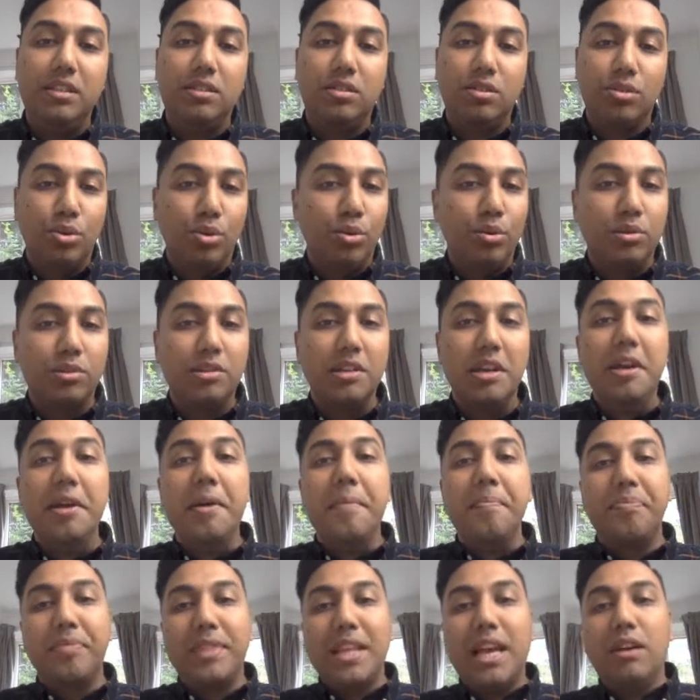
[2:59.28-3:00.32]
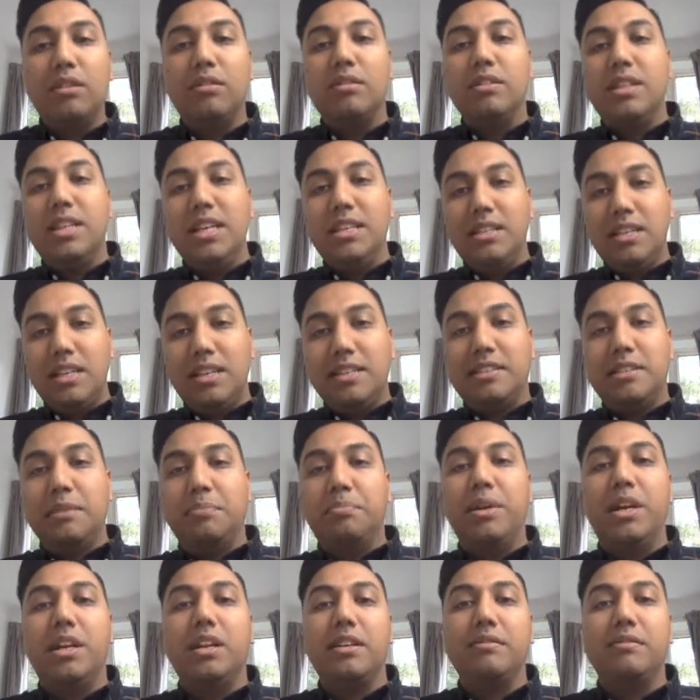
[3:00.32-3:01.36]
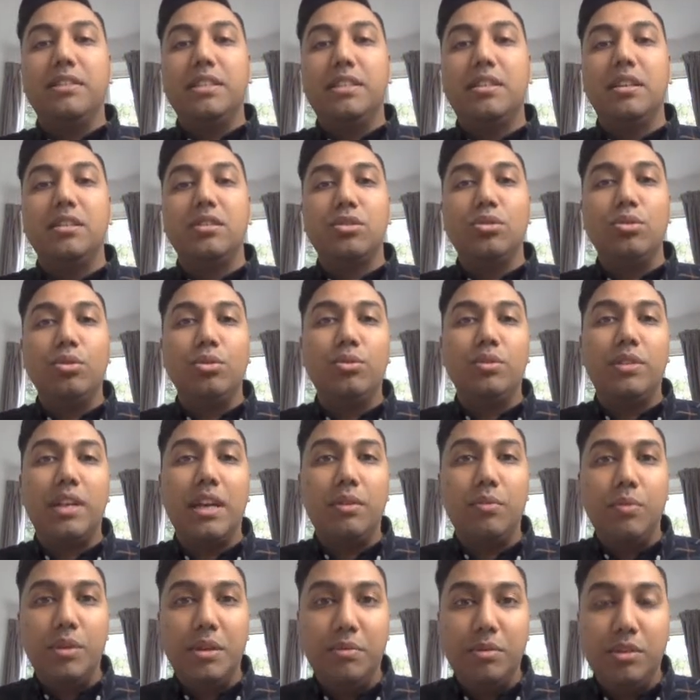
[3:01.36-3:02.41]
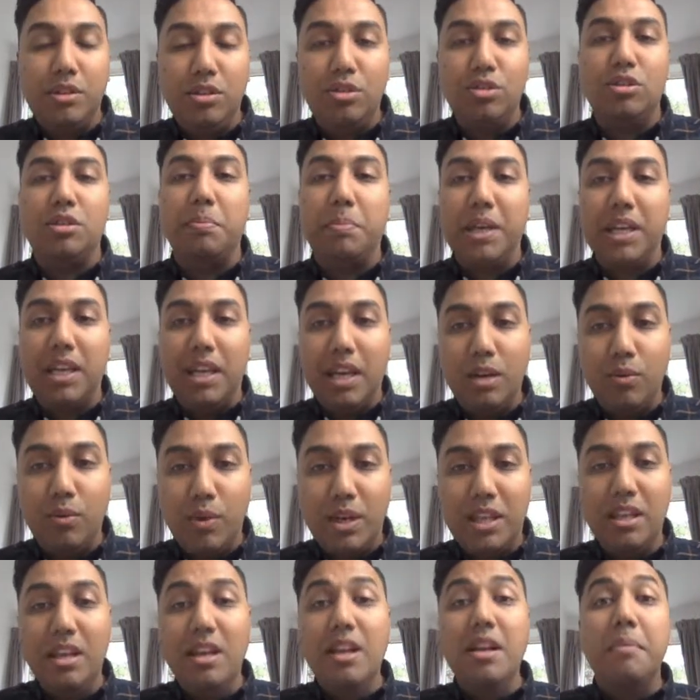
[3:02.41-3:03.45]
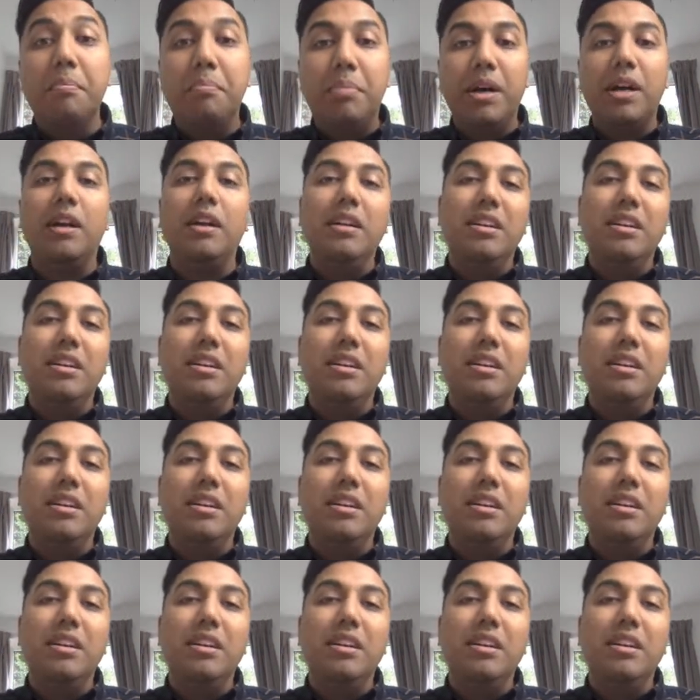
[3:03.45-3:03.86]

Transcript: tools. Now, this is the product research tool that we would use to begin with, but